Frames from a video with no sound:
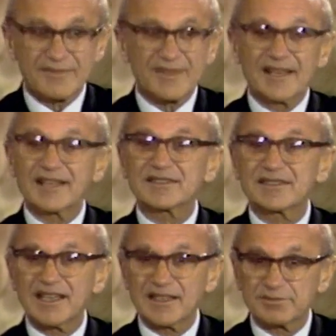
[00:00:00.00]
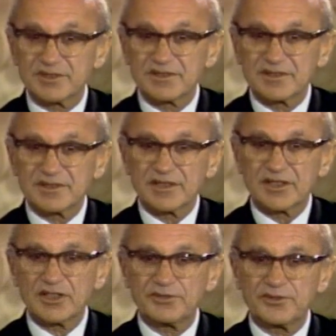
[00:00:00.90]
except
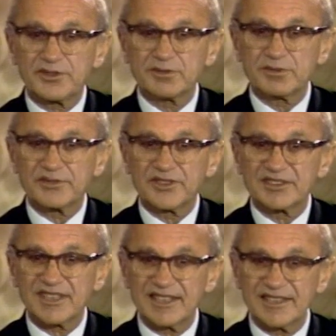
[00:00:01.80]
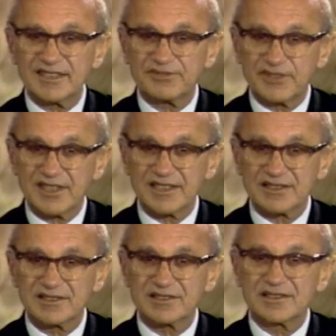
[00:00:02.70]
in the form of the delayed
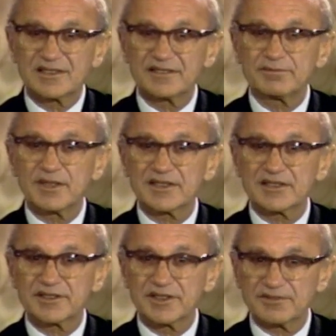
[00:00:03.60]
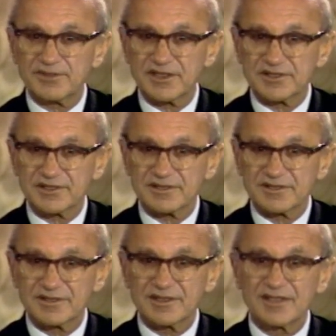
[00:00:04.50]
effect of monetary inflation.
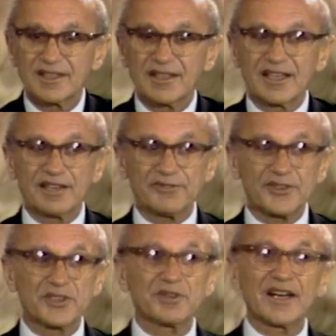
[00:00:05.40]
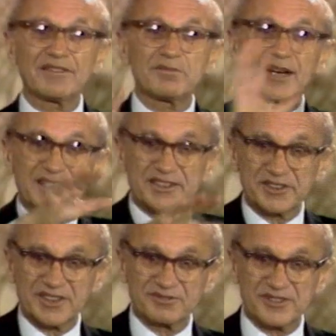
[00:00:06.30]
If you have a
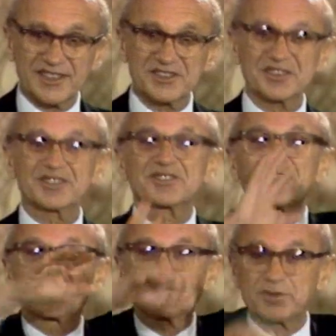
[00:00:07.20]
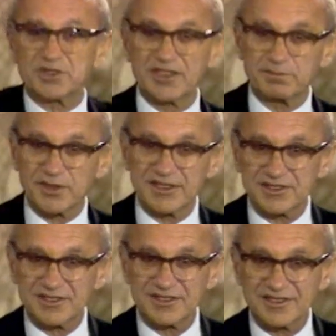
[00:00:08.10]
monetary inflation that starts to push up prices,